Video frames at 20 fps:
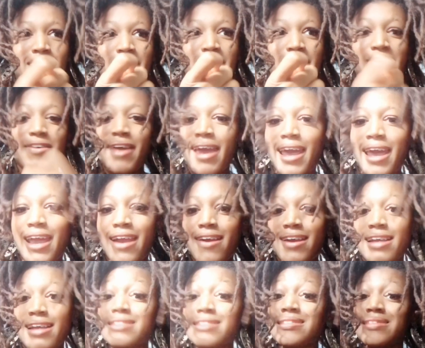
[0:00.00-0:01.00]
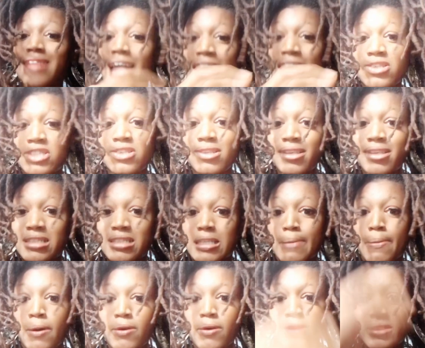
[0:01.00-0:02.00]
your hair is naturally
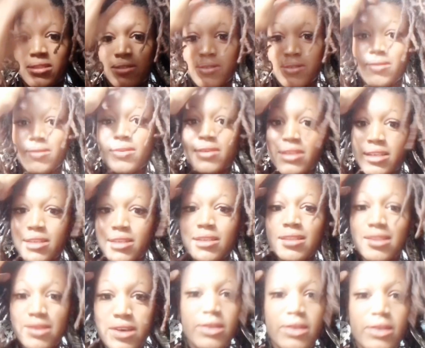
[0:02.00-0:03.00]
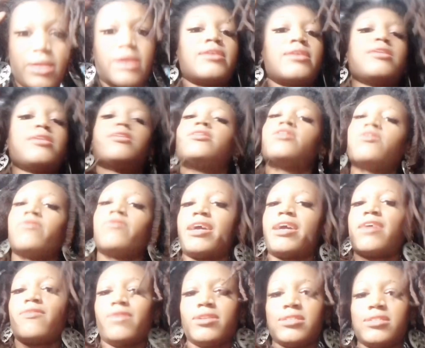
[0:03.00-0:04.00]
supposed to look the way
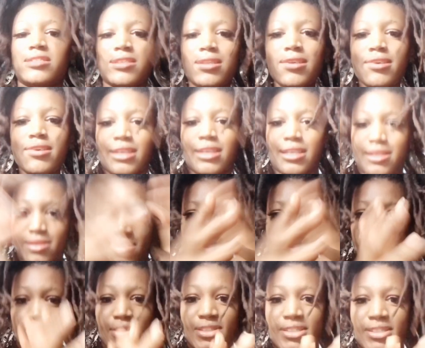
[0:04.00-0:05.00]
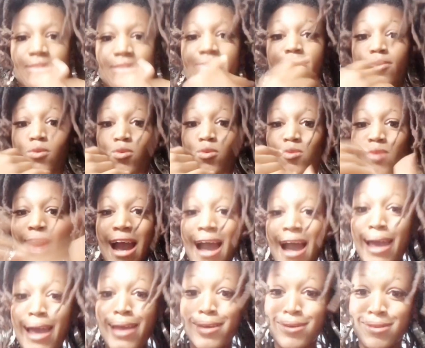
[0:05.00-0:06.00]
it wants to look, which is
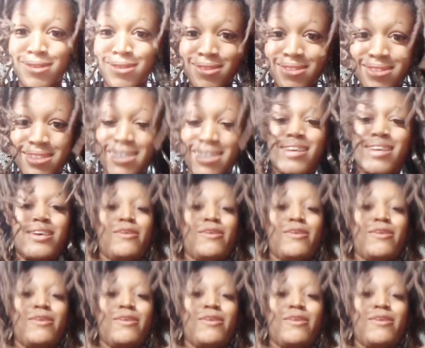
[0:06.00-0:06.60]
wild,